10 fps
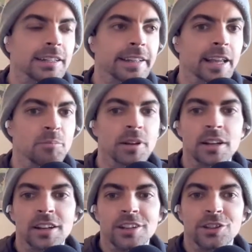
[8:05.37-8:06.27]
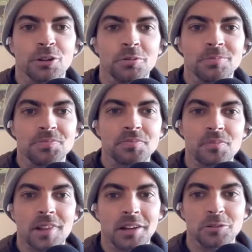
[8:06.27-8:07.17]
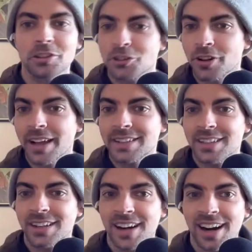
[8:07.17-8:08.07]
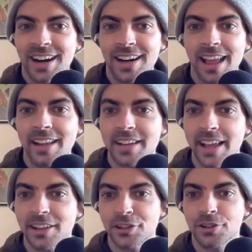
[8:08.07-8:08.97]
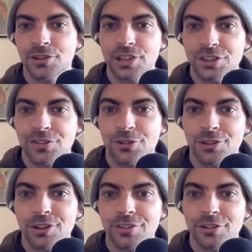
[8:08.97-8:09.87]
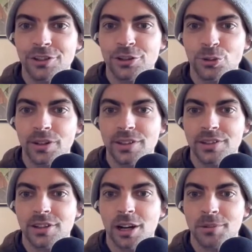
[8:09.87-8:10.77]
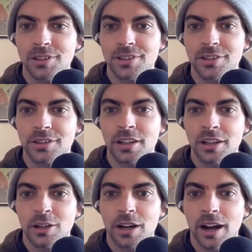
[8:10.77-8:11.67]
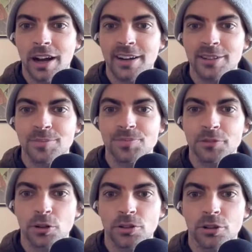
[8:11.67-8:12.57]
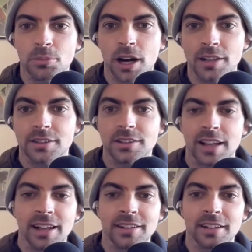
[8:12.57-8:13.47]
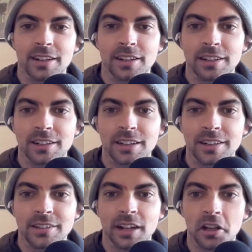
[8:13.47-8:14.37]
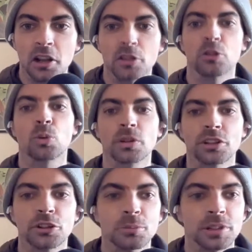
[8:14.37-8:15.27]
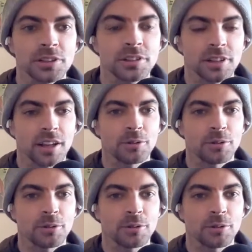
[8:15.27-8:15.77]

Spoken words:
game. So it's great. And hey, thanks for joining us, Thomas, or Tomas, and Lord Anubis,